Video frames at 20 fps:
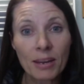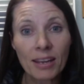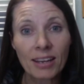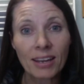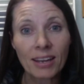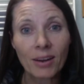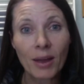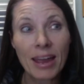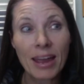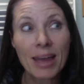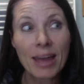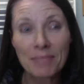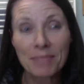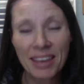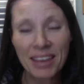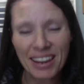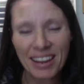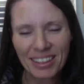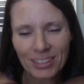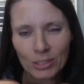And I am
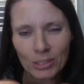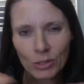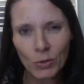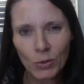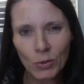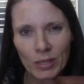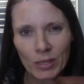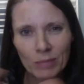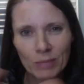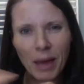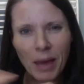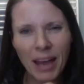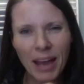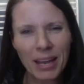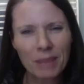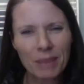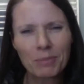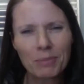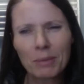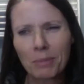getting the stories back, and
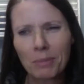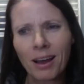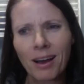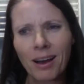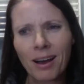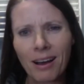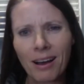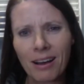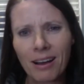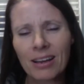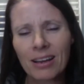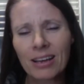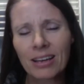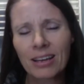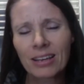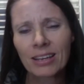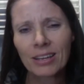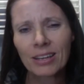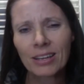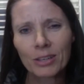people are,
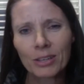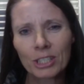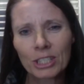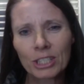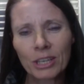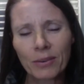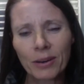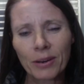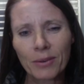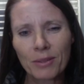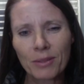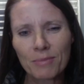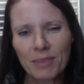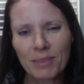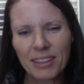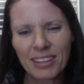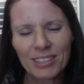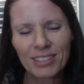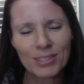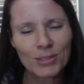you know, sharing with me
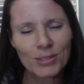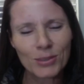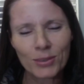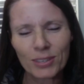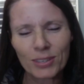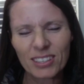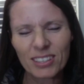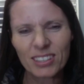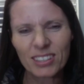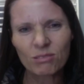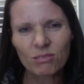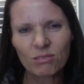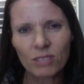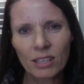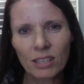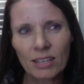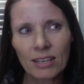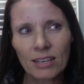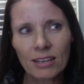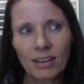their stories, and it's
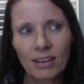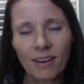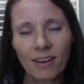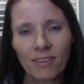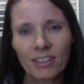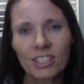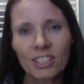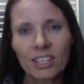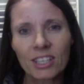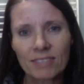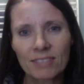really encouraging.